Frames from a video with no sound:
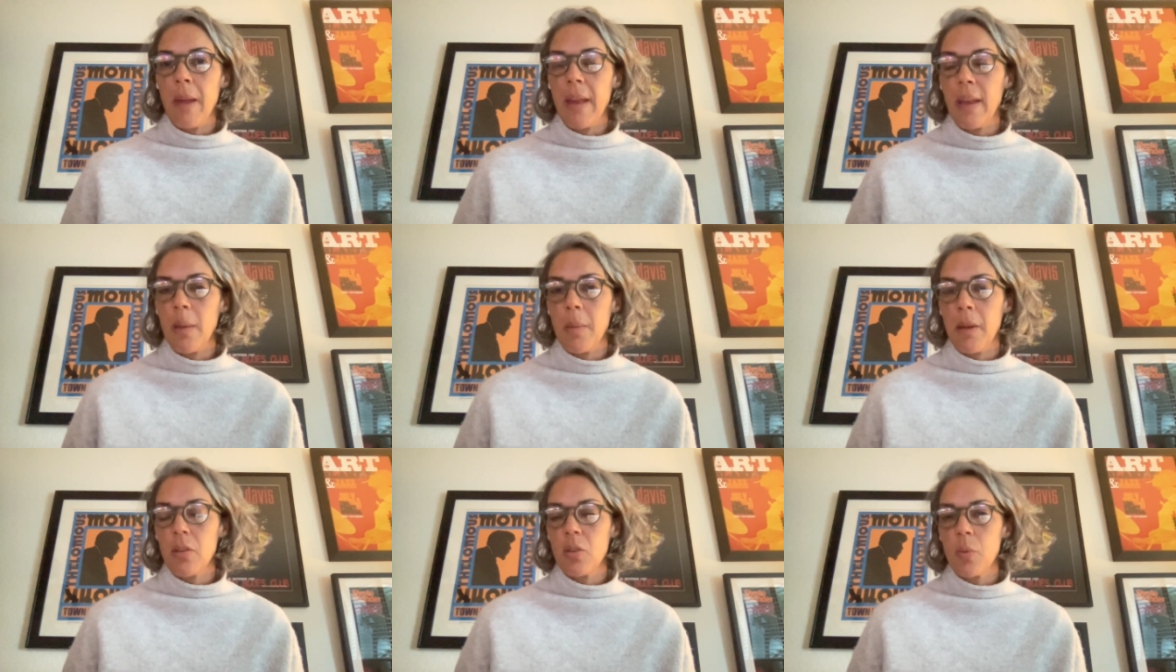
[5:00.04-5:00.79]
making
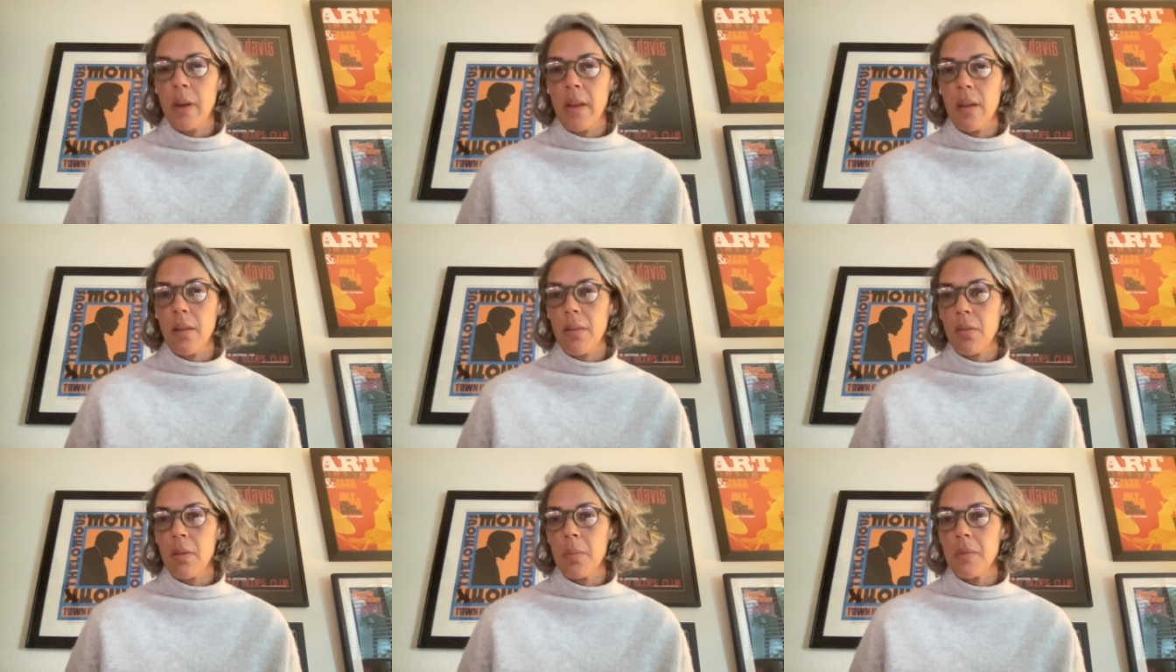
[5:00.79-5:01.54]
about a 20 to
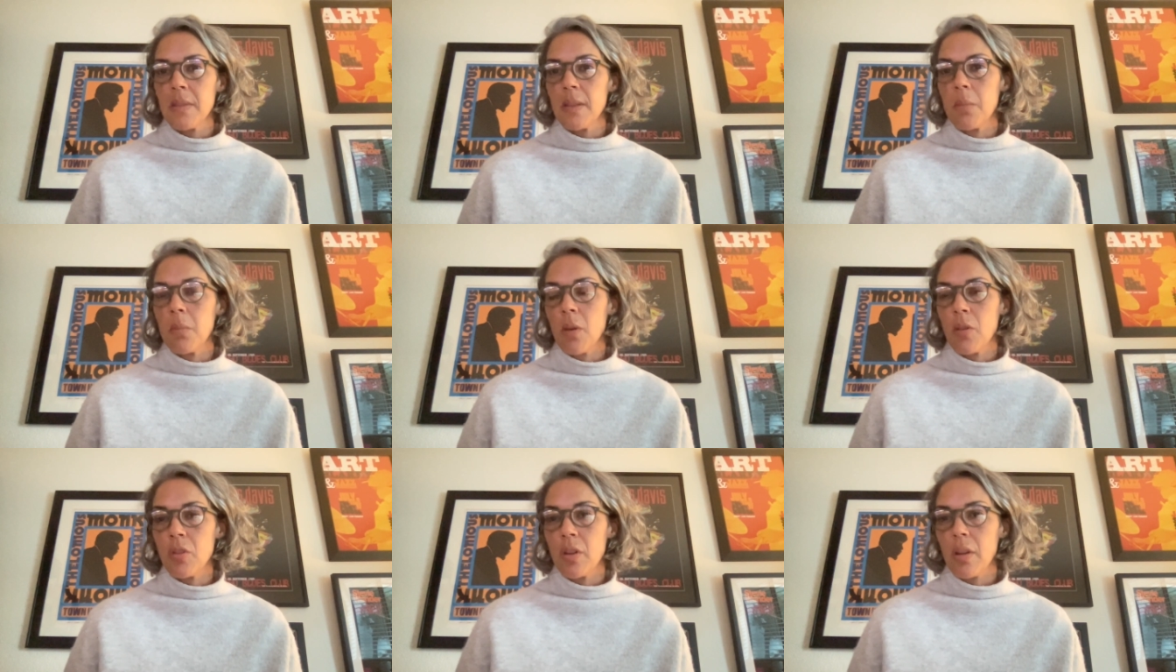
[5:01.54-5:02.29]
30%
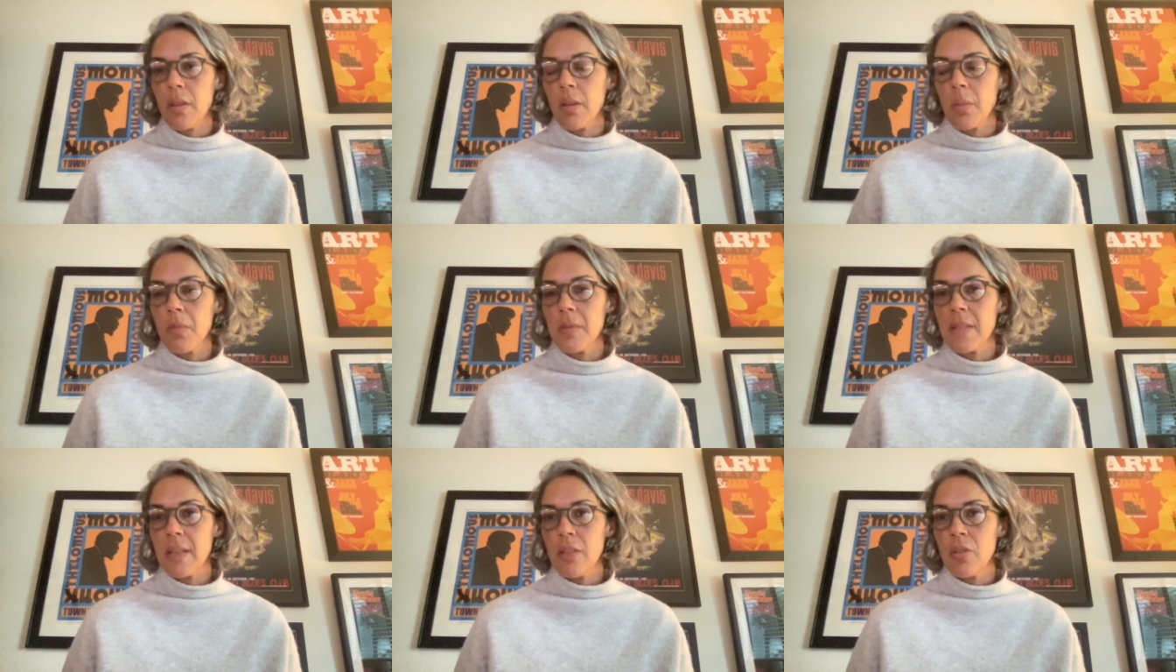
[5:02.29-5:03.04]
margin on their
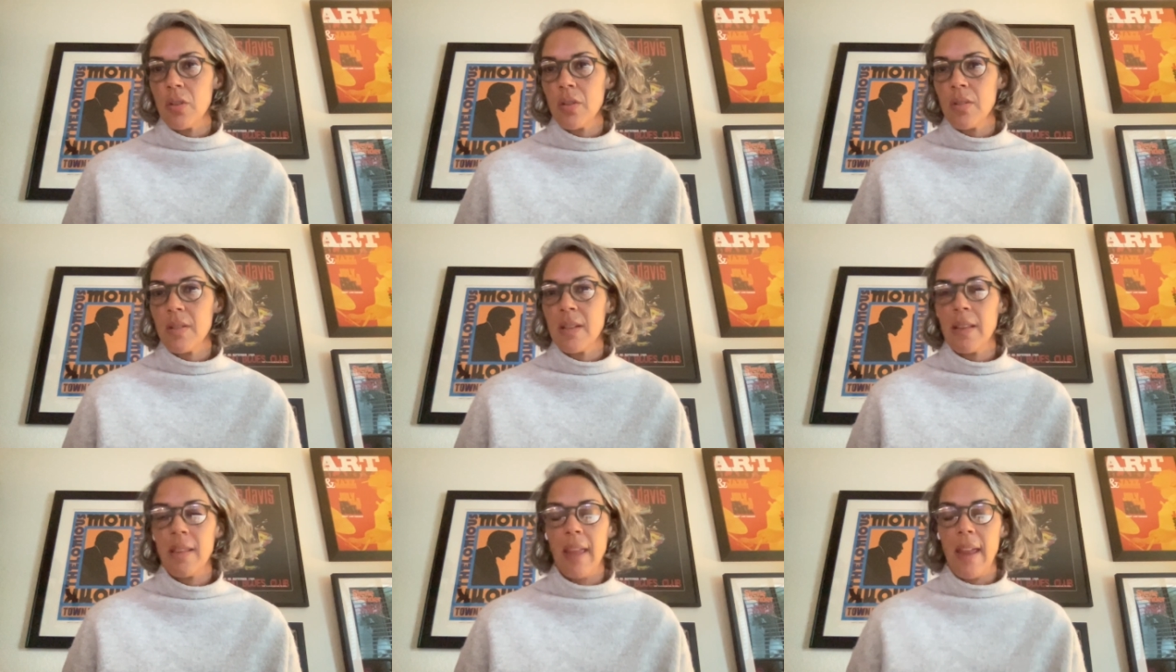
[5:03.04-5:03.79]
procedures.
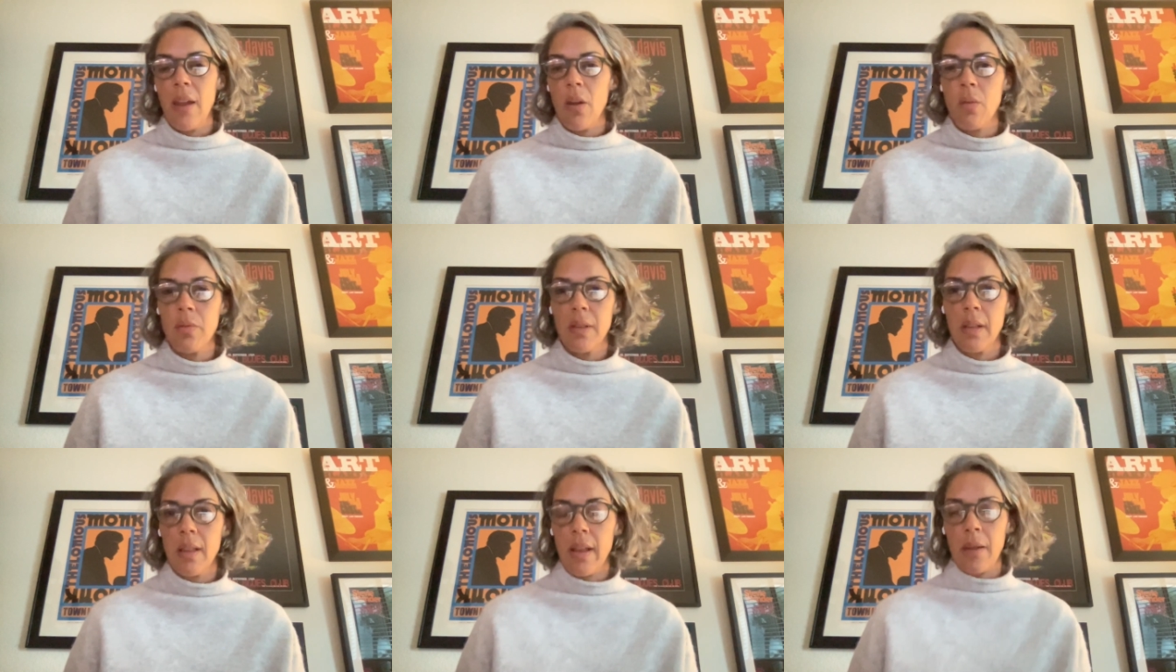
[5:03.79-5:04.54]
They own
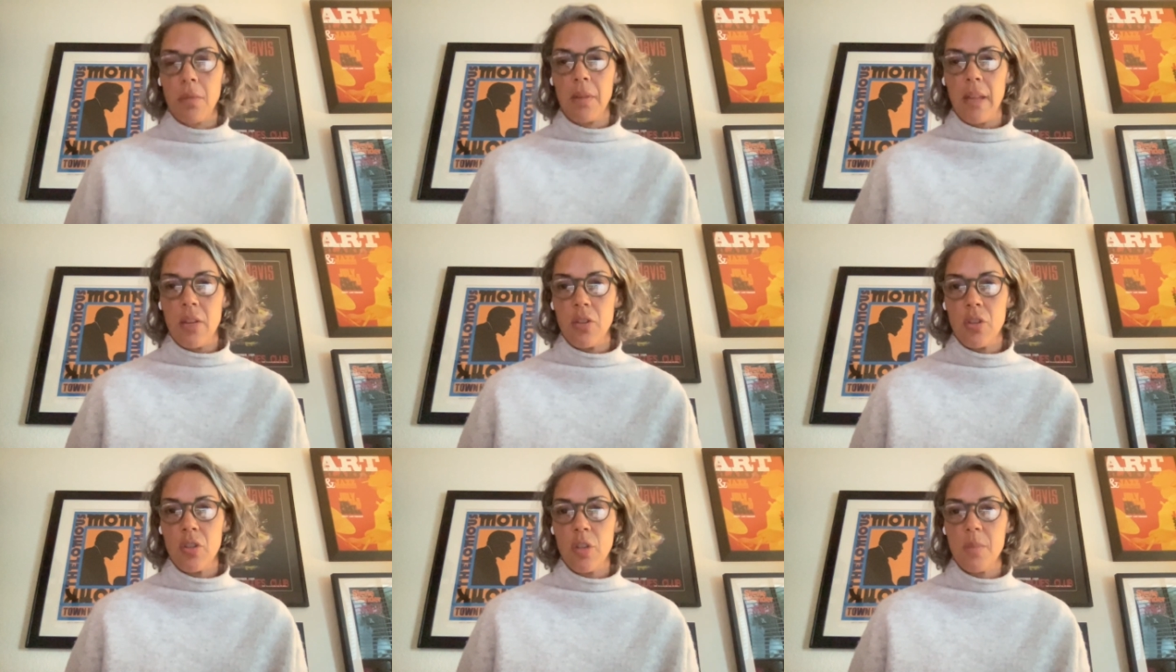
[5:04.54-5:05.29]
the client
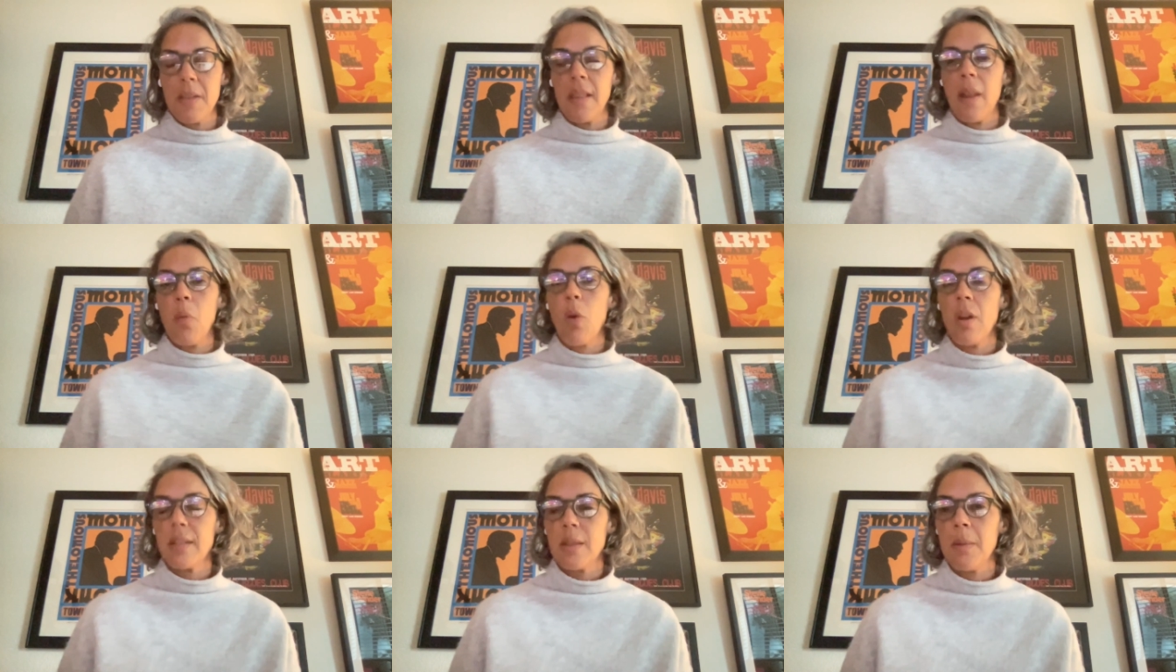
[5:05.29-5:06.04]
relationships and they
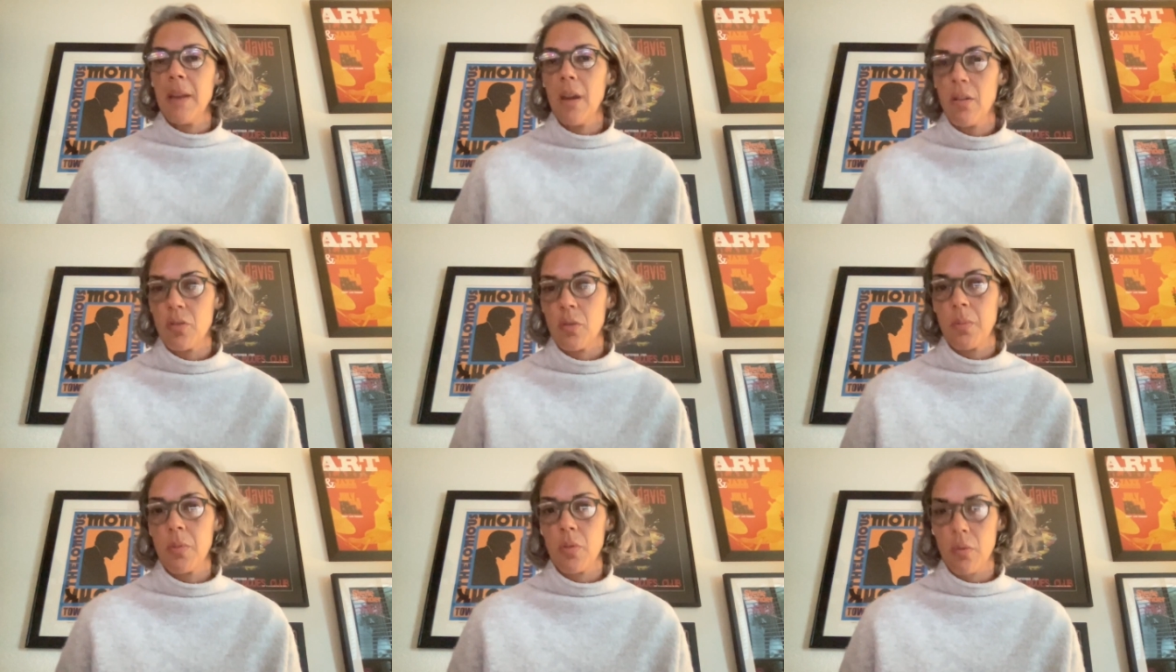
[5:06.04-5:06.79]
want to be
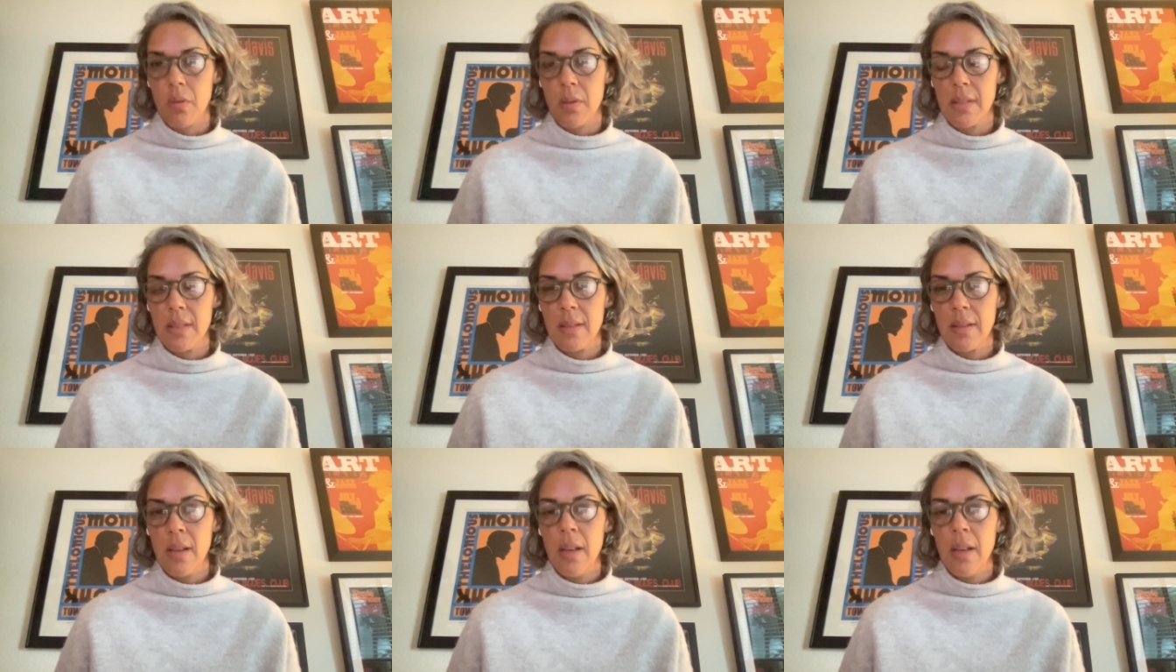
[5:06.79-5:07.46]
entrepreneurs.